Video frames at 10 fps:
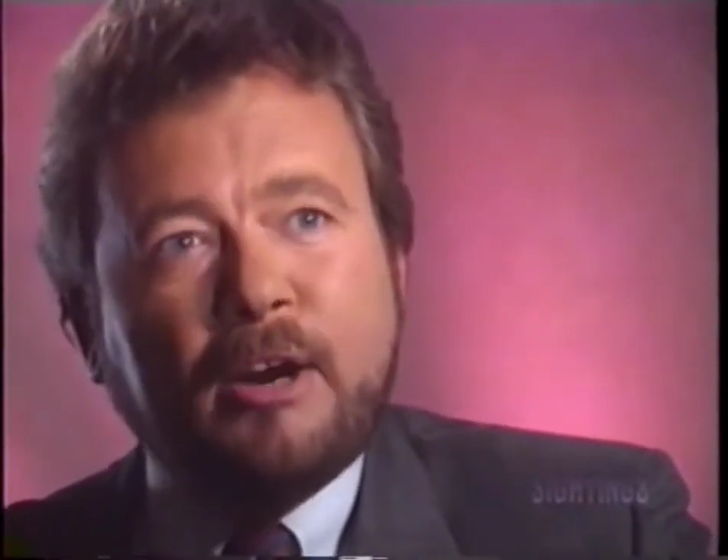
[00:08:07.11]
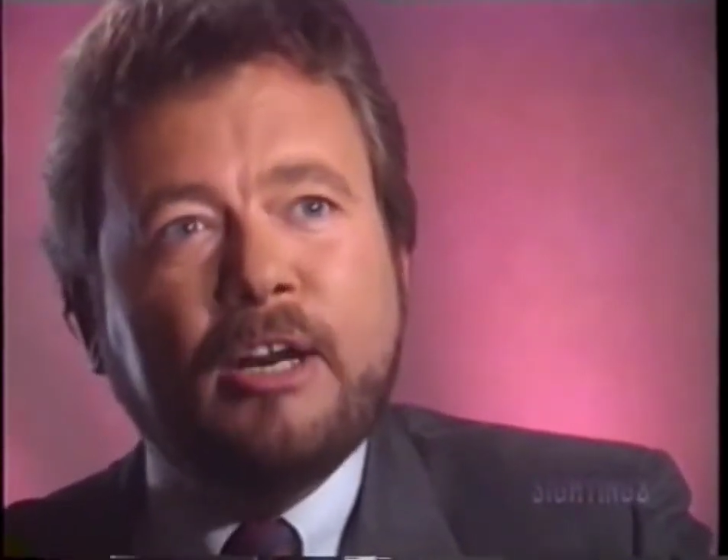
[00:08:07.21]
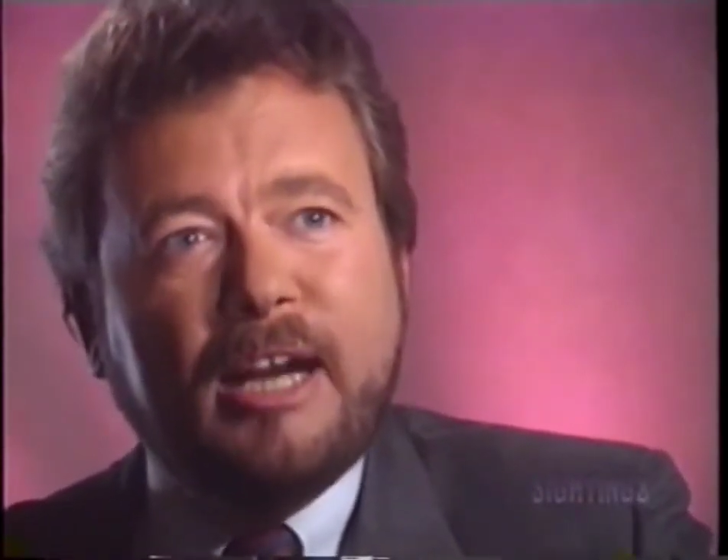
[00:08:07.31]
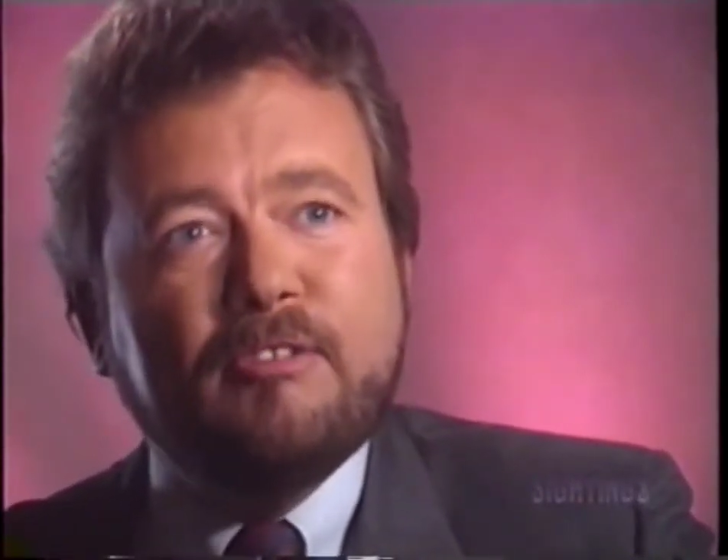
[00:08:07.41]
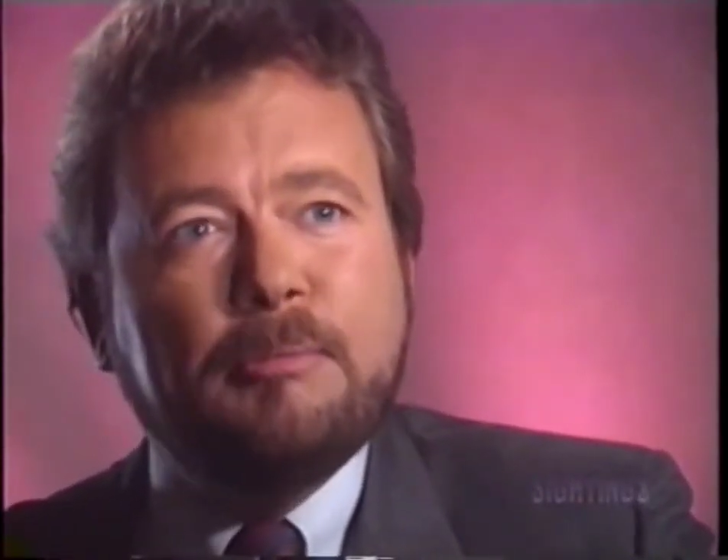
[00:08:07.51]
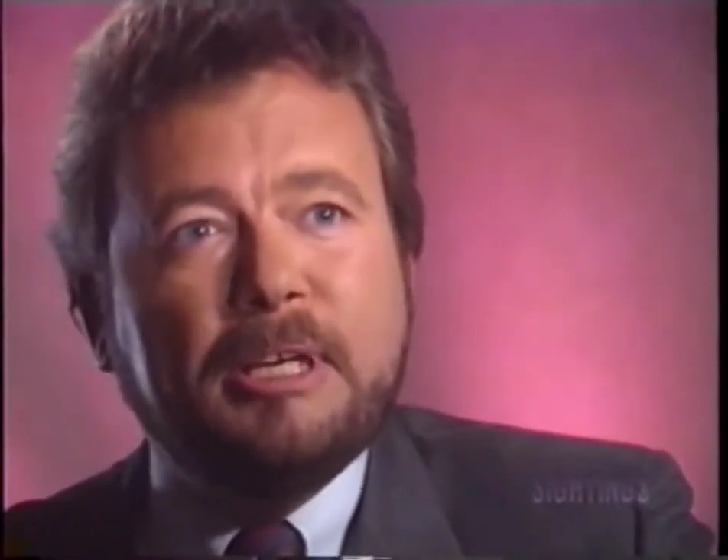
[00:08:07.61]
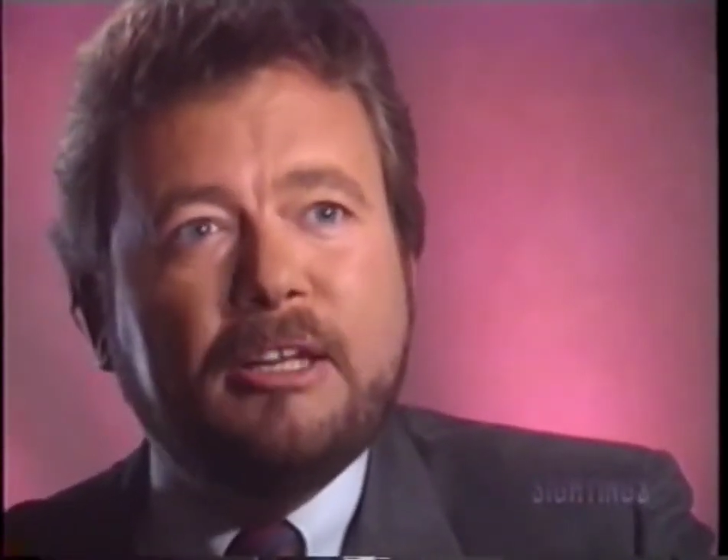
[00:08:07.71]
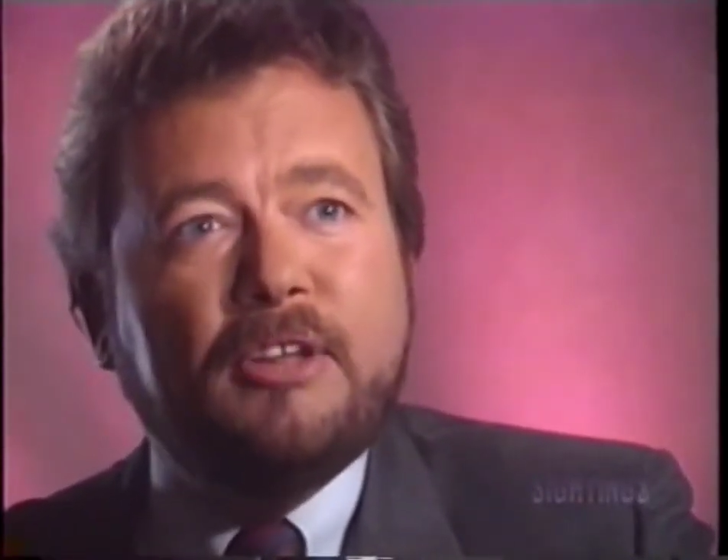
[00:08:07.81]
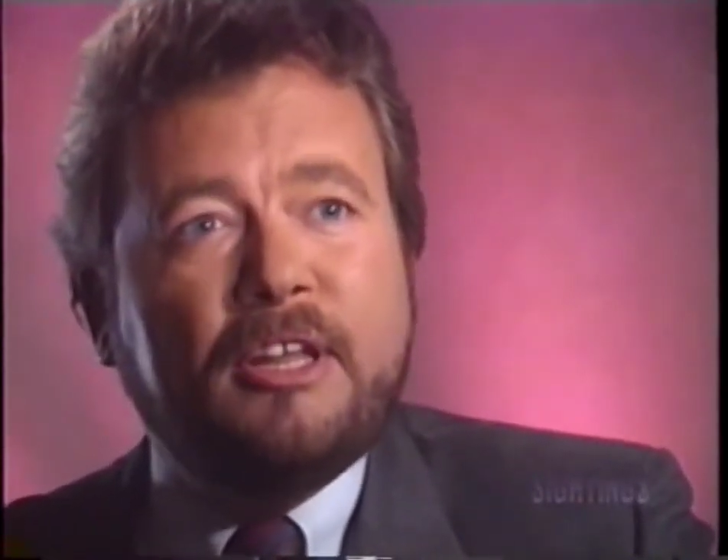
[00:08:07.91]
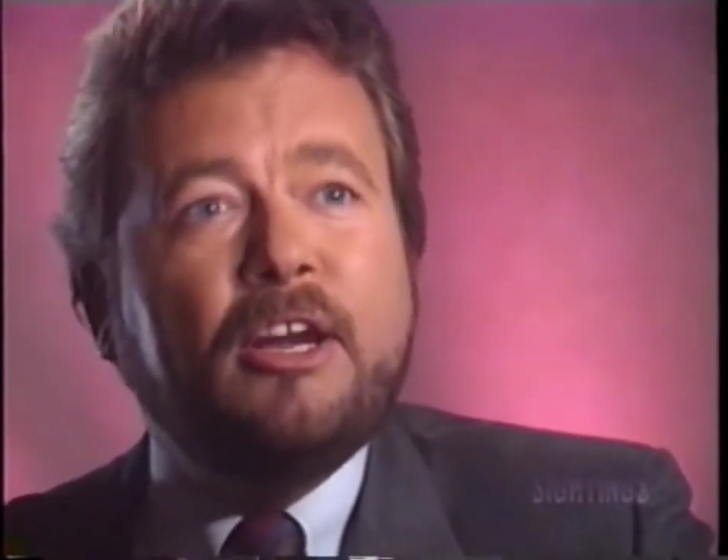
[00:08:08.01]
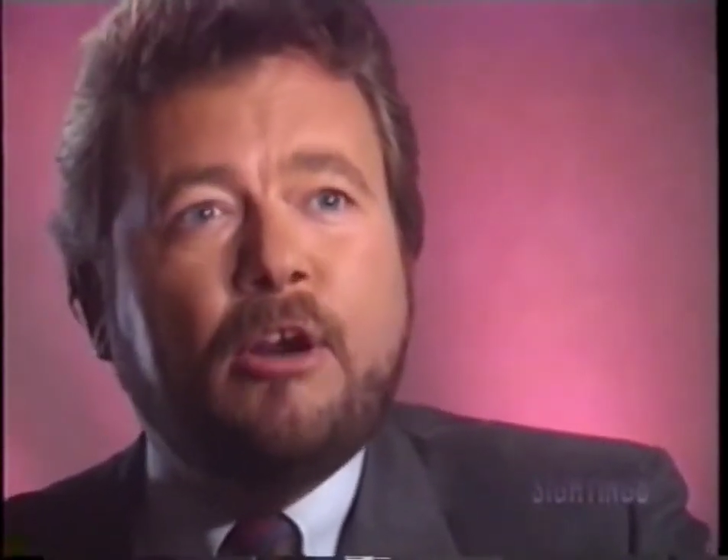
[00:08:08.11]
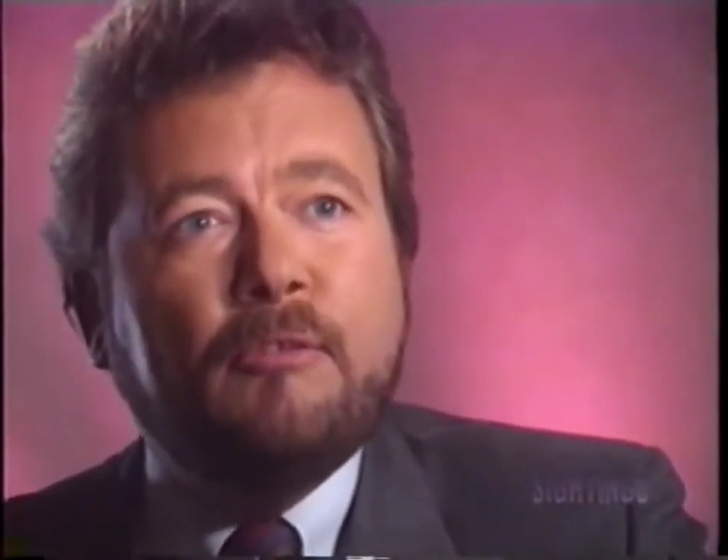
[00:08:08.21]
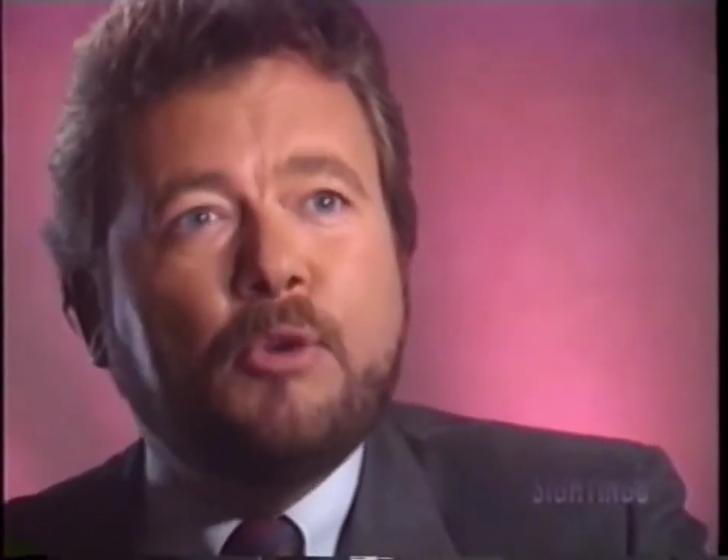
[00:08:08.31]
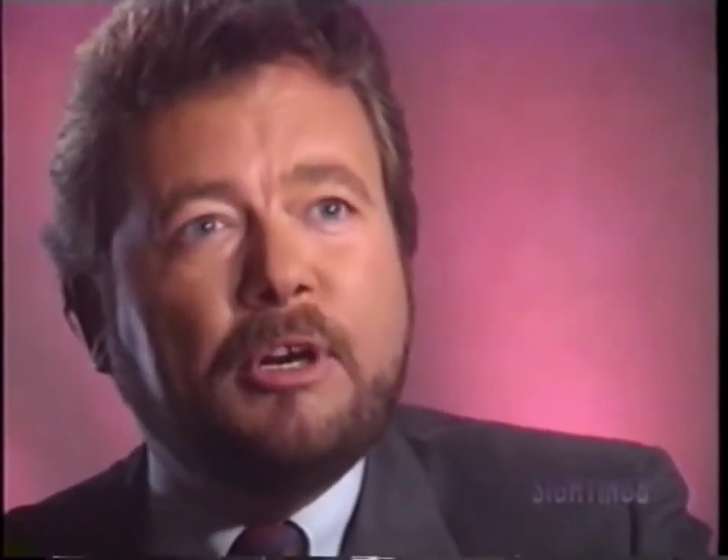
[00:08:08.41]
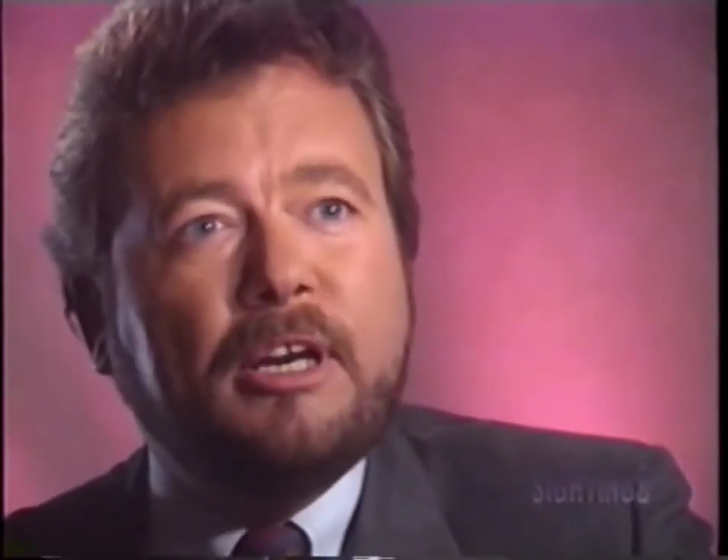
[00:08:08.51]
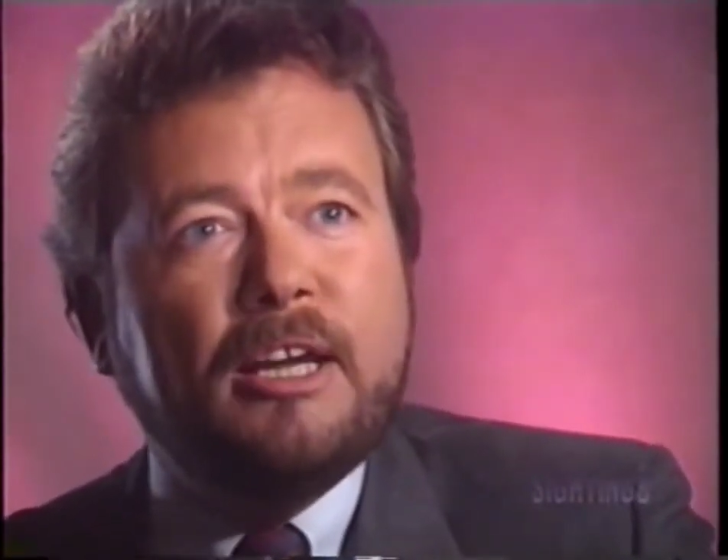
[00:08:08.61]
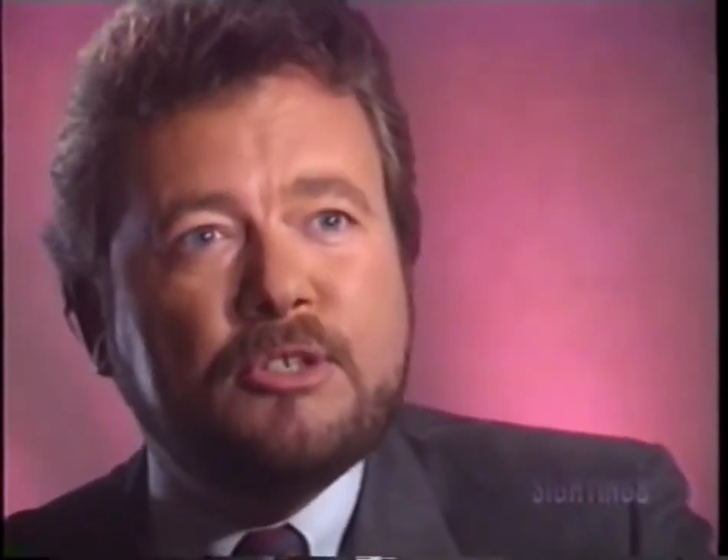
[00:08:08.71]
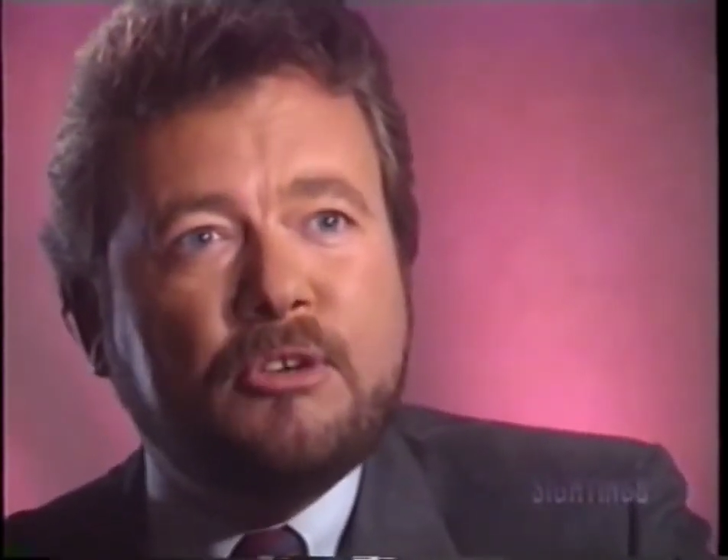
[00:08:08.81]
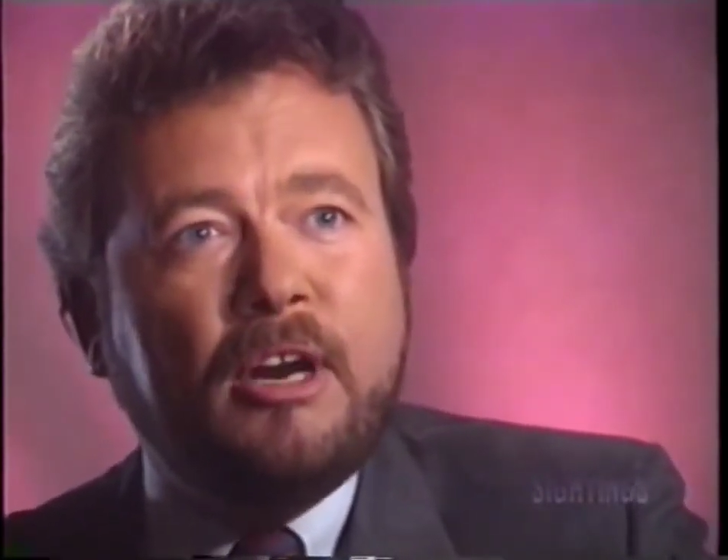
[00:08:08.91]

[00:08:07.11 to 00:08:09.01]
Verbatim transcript: our government than they are of organized